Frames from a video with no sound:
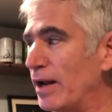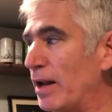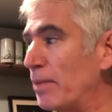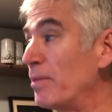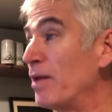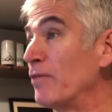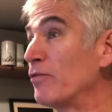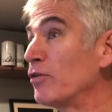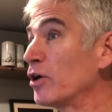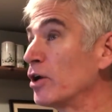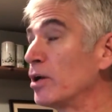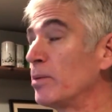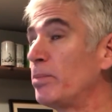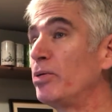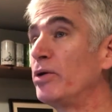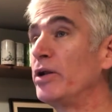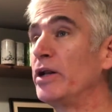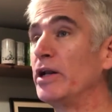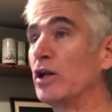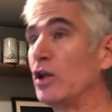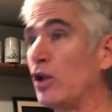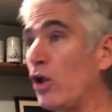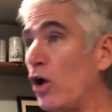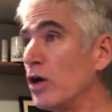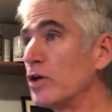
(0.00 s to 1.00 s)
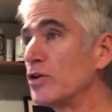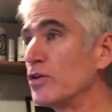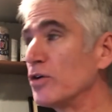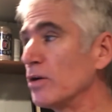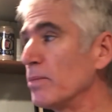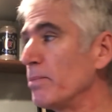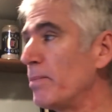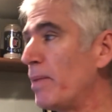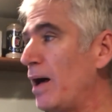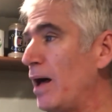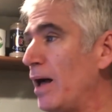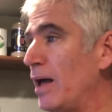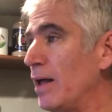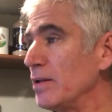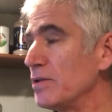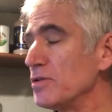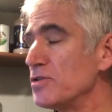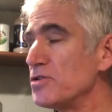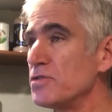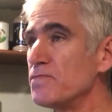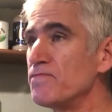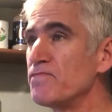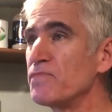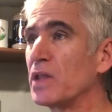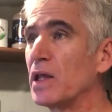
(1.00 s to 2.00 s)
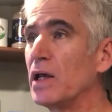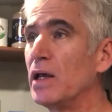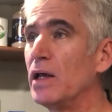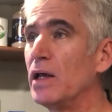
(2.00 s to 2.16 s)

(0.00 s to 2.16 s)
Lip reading: And I'm never going to put it in long-term bonds.